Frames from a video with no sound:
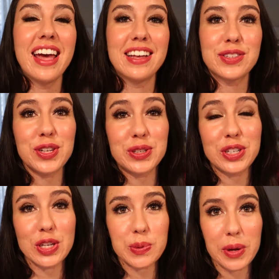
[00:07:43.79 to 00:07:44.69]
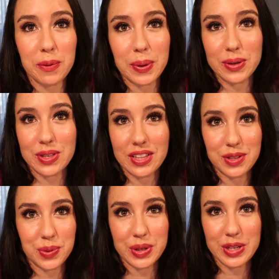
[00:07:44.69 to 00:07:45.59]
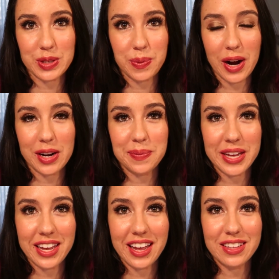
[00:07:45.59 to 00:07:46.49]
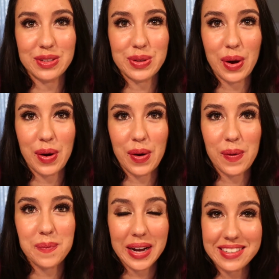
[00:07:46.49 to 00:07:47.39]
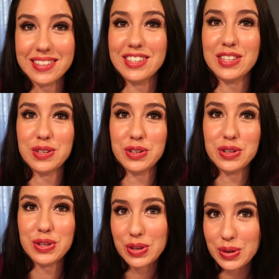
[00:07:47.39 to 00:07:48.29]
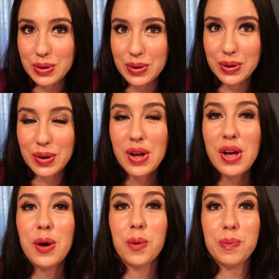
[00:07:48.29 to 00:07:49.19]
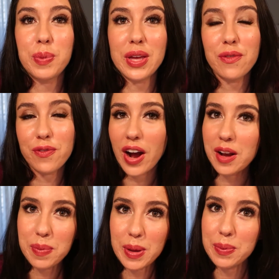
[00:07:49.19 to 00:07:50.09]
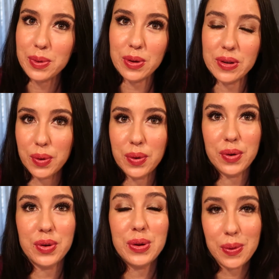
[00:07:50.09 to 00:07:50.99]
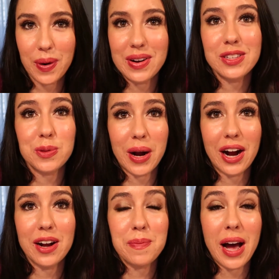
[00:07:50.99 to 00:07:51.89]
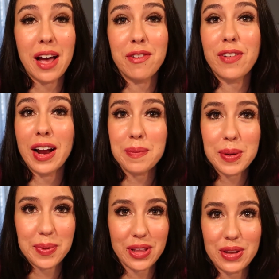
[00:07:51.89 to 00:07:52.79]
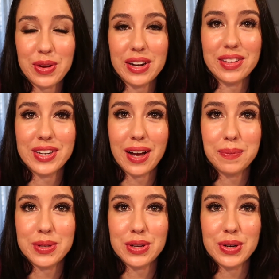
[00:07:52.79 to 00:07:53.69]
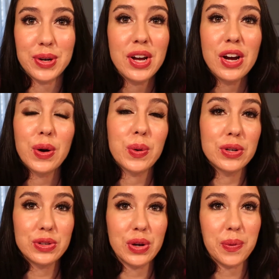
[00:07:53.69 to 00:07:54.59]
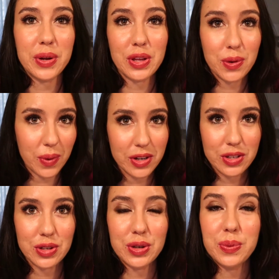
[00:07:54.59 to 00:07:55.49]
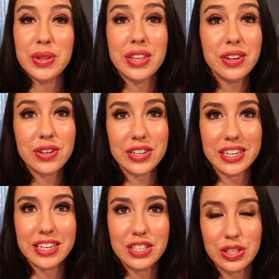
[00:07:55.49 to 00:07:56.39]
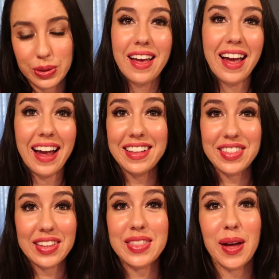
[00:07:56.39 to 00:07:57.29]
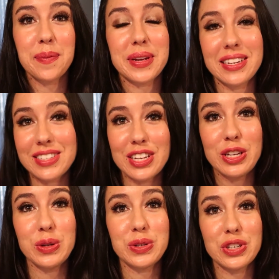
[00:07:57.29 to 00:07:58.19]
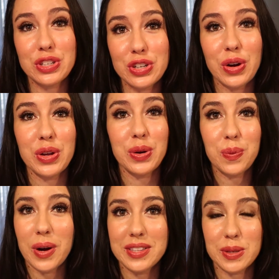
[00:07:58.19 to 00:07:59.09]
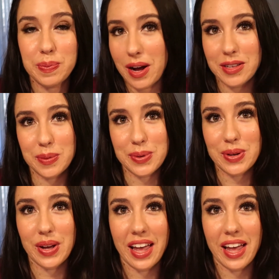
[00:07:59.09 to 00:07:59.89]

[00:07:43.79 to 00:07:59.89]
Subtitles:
And so she's been a person that's really inspired me. And so my suggestion to you would be find people who you are inspired by, find people that you can look up to, who are doing what you want to do within your niche, and let them continue to show you what's possible.